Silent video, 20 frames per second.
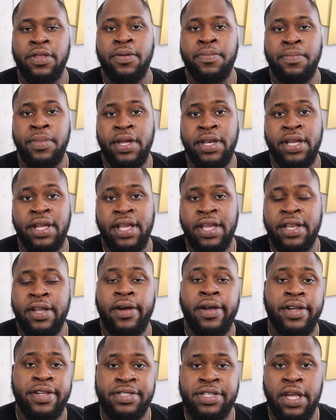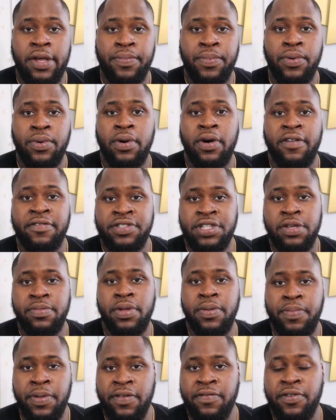Meaning in our example of
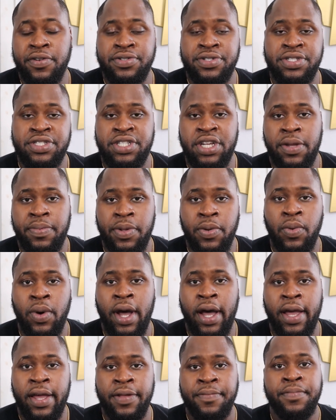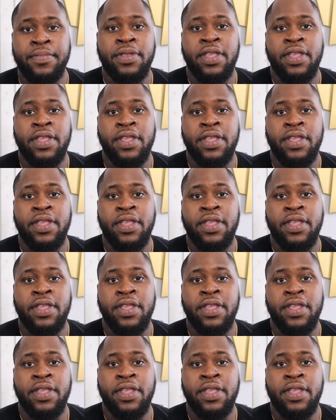GBP versus JPY,